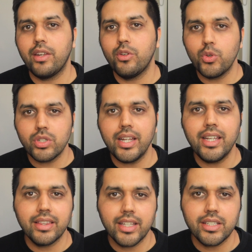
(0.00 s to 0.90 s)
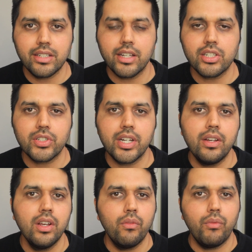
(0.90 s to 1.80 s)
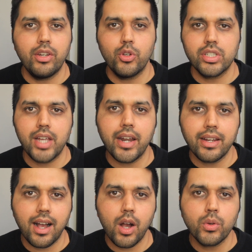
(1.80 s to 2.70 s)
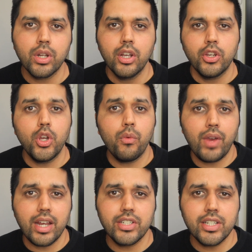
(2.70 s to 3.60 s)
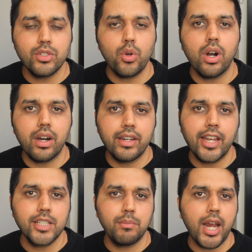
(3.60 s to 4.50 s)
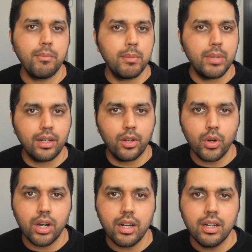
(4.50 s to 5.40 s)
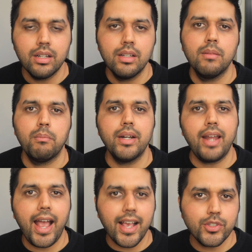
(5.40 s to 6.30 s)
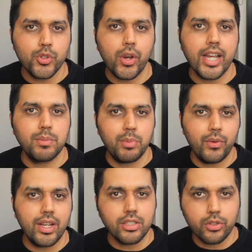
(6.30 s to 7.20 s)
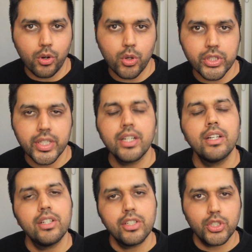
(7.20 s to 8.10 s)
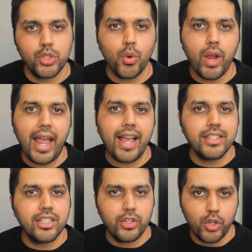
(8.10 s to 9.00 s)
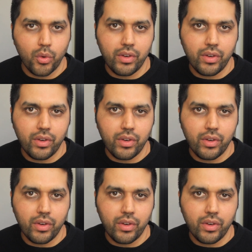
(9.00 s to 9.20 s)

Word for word: And usually in this industry, when you're starting out, your wages or earnings might be a bit lower, but as your experience grows, so as your